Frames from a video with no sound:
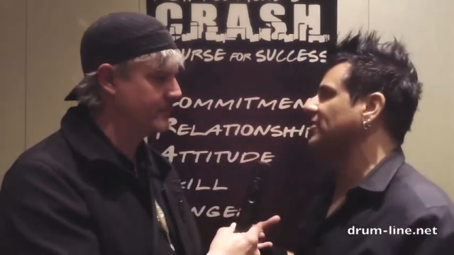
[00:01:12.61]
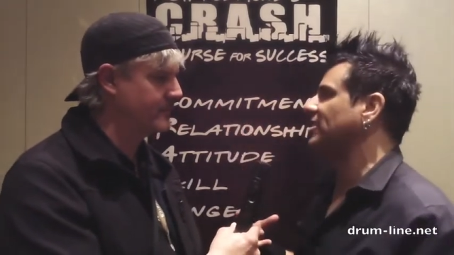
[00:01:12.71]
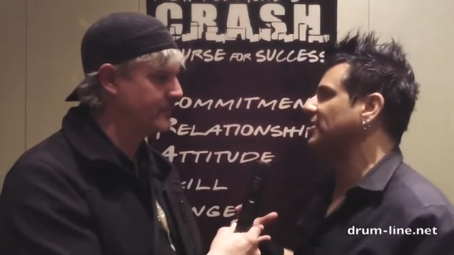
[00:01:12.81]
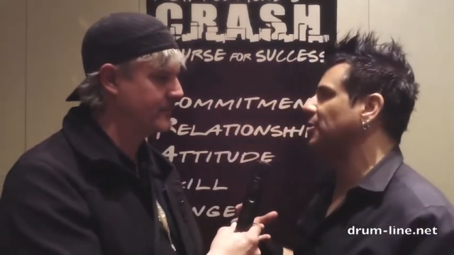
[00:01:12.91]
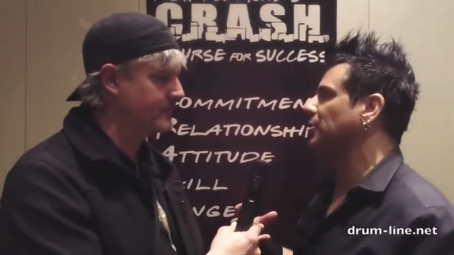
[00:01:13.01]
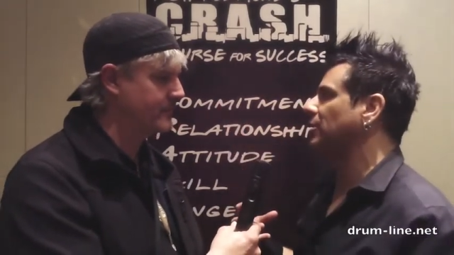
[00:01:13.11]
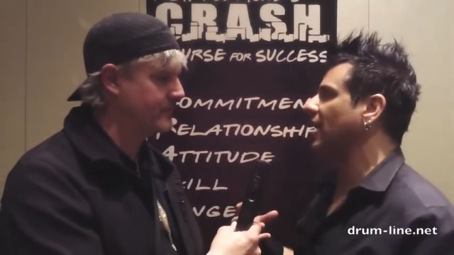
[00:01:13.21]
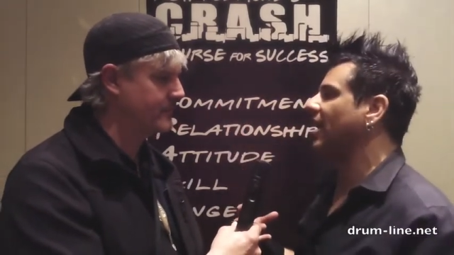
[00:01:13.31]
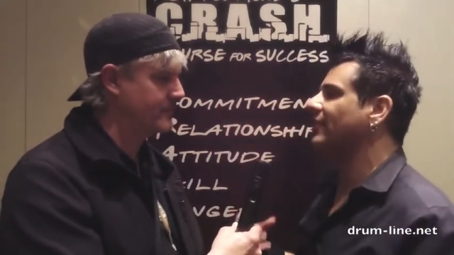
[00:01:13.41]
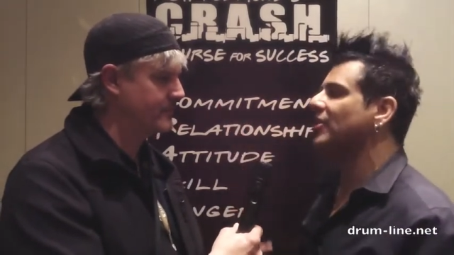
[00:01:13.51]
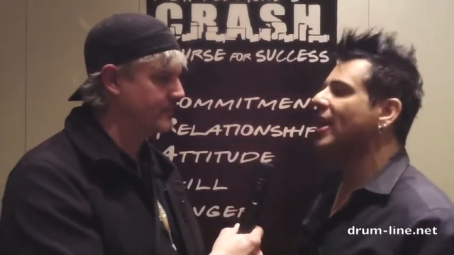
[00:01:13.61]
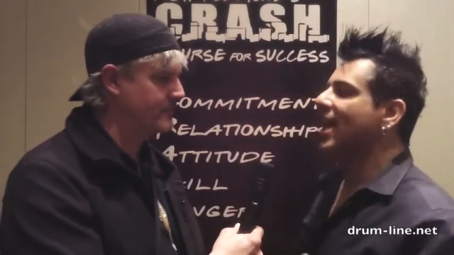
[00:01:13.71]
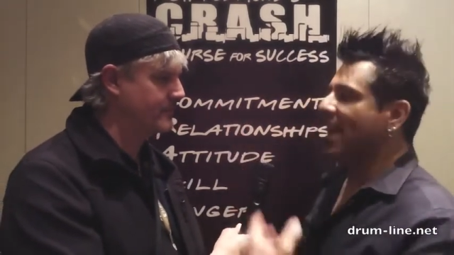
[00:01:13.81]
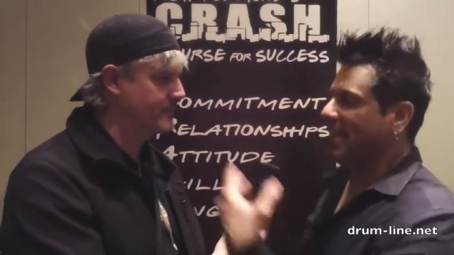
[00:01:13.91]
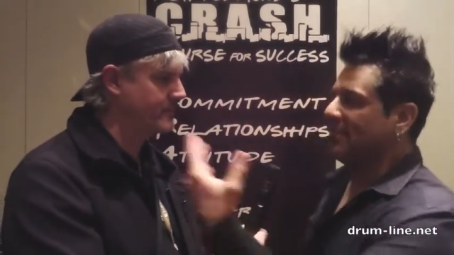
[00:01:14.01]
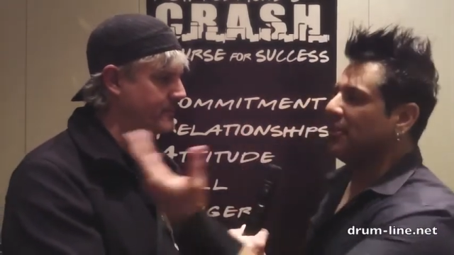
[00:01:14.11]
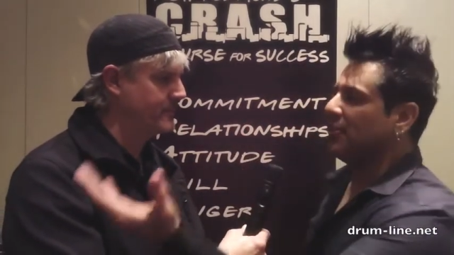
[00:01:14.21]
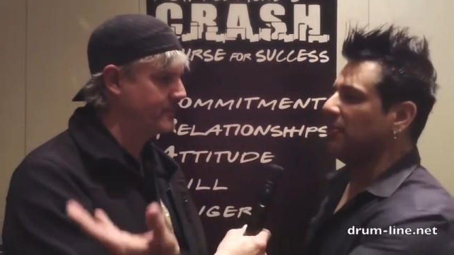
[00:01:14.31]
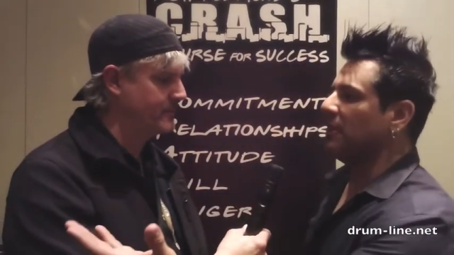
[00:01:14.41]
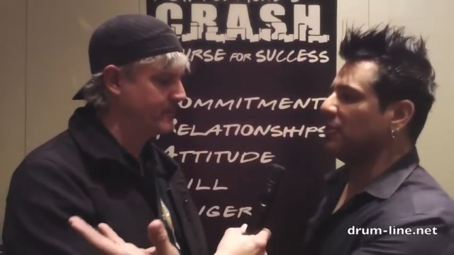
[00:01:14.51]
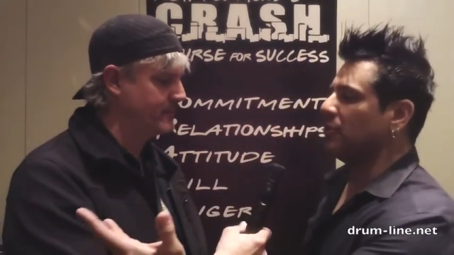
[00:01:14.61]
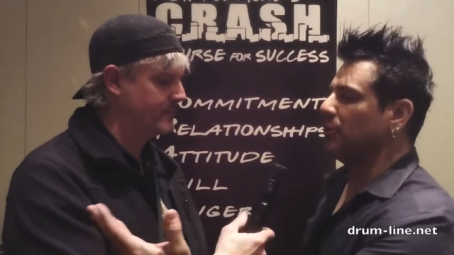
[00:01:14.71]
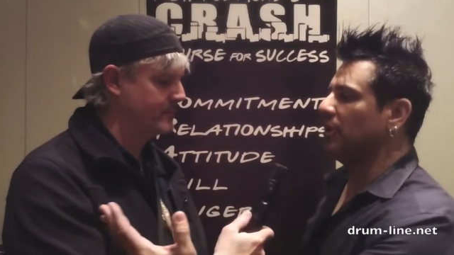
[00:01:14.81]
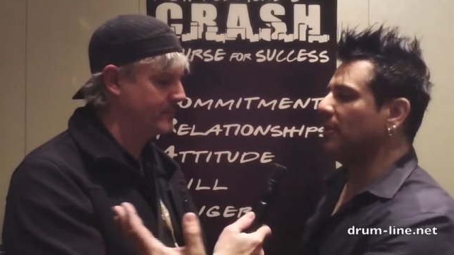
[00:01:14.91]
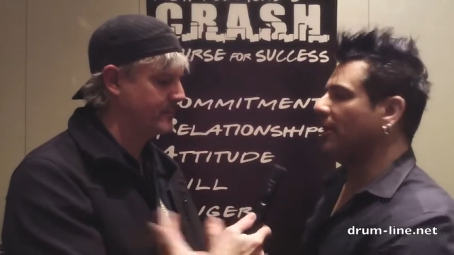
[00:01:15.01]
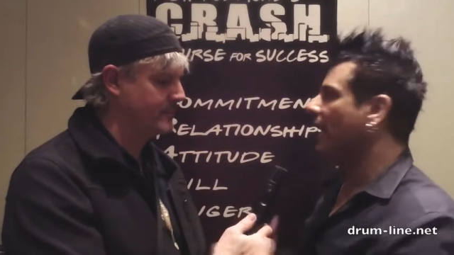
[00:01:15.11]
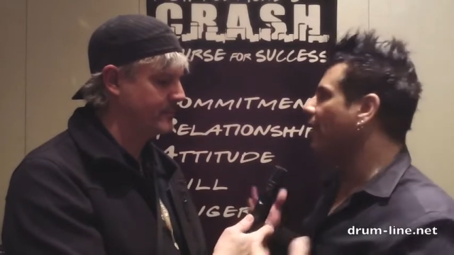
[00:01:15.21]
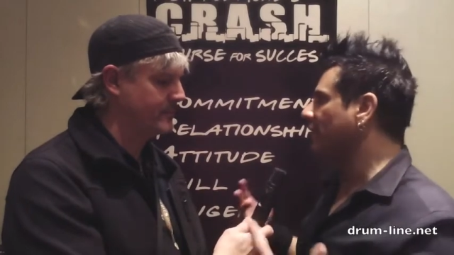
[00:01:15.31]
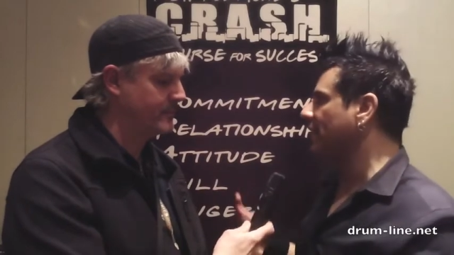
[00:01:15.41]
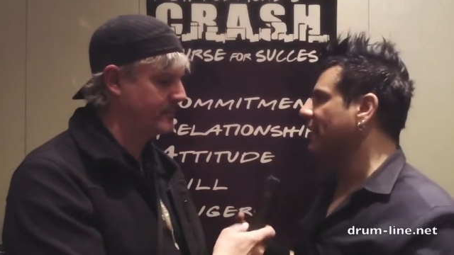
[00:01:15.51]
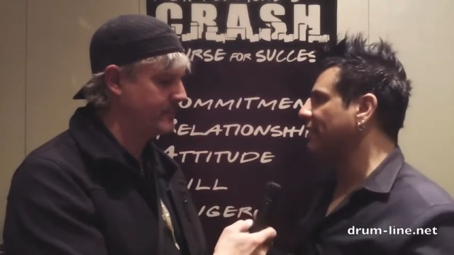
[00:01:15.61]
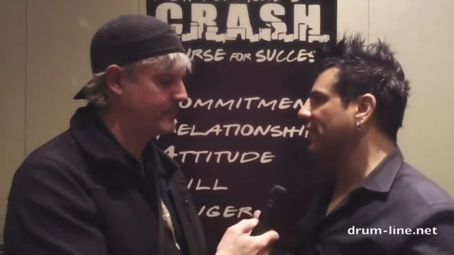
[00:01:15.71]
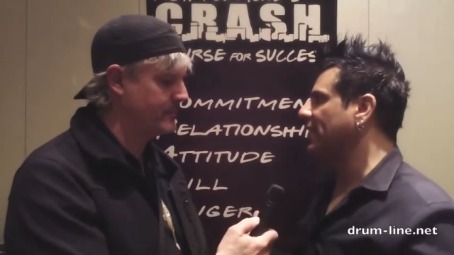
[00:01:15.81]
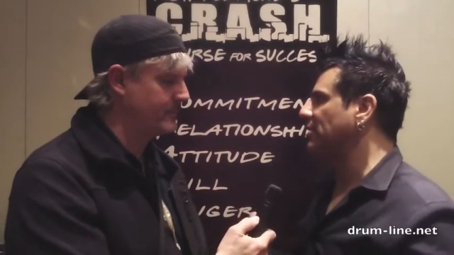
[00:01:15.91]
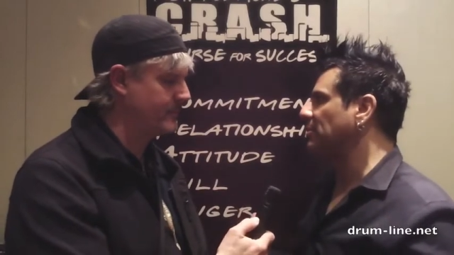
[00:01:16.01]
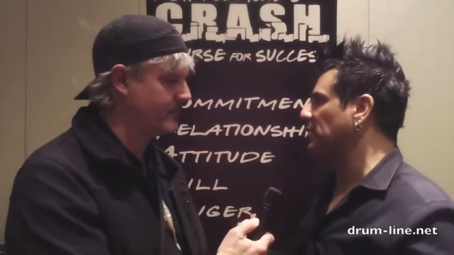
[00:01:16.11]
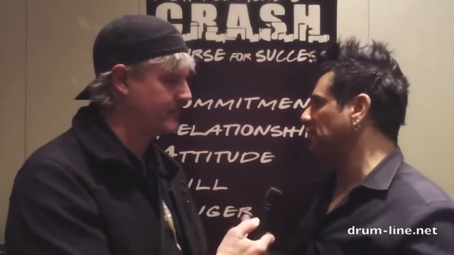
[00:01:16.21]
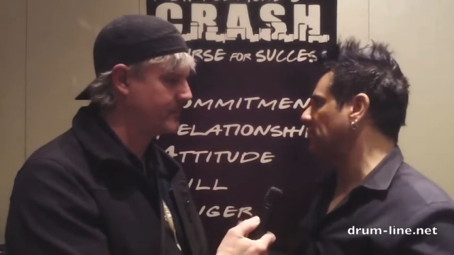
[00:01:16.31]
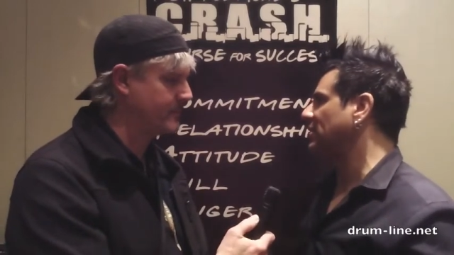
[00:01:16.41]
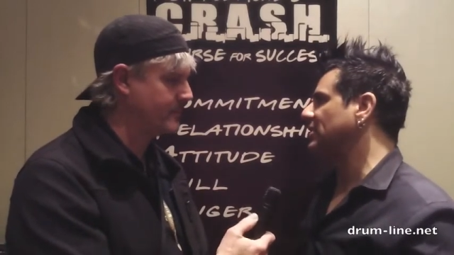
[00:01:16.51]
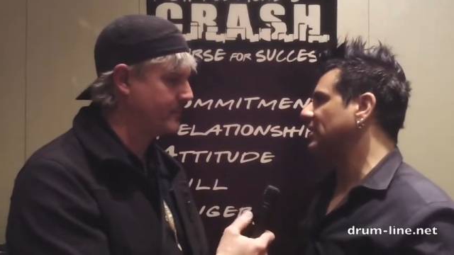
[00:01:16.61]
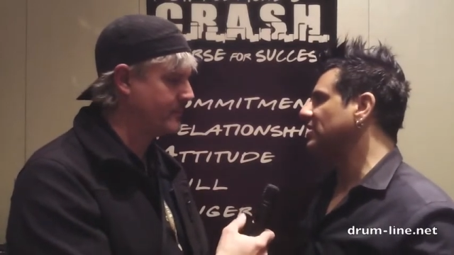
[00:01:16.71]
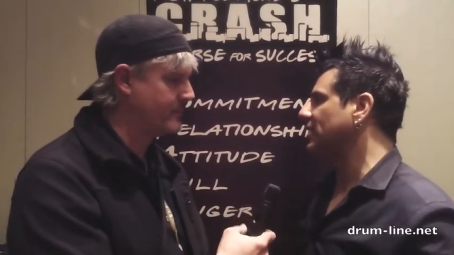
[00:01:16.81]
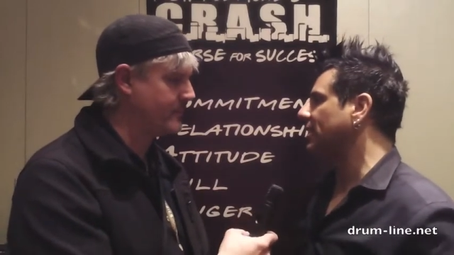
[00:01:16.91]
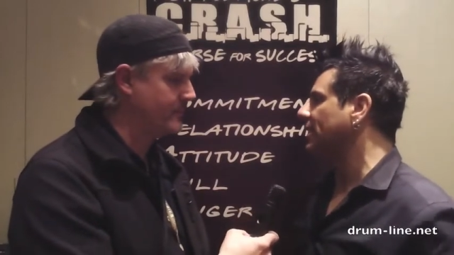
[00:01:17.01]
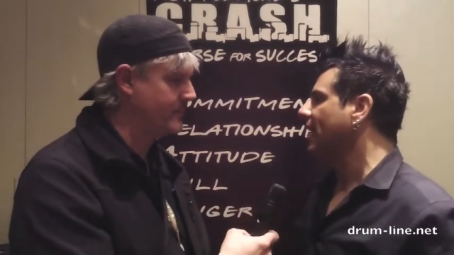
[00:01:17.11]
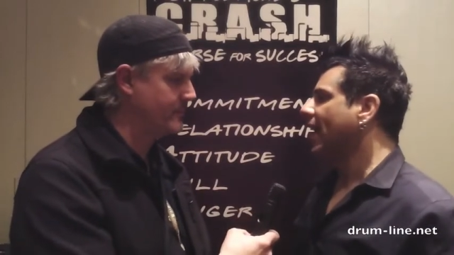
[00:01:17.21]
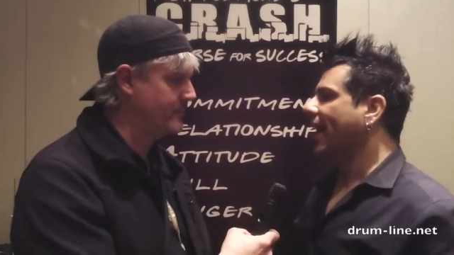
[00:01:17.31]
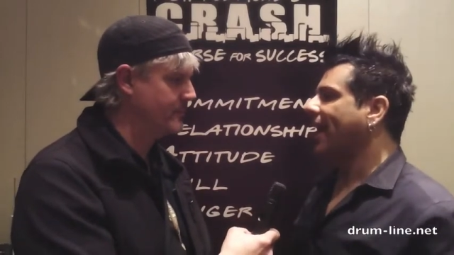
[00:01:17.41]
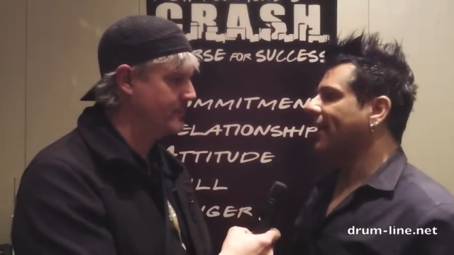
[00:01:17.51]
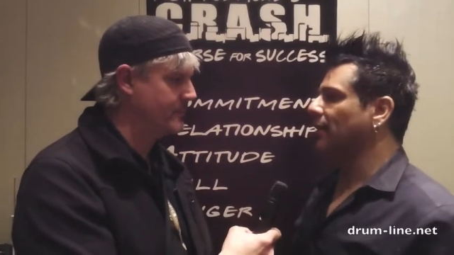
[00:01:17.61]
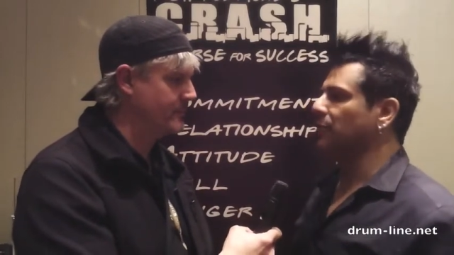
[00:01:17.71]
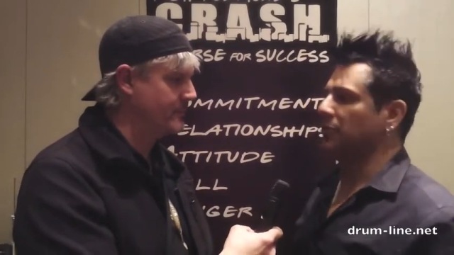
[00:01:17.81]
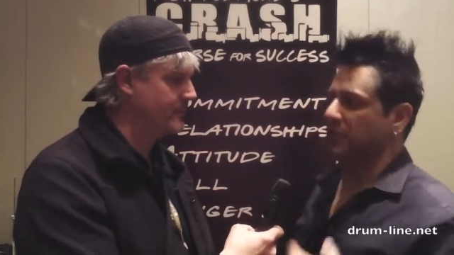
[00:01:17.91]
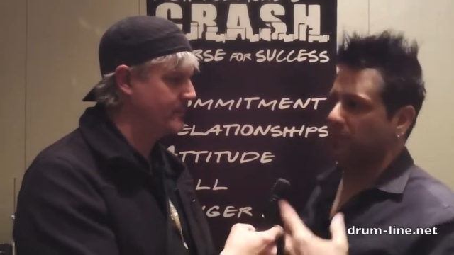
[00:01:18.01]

Speaker 1: success to their lives. And I tell them my story about how I navigated the music business and and uh, we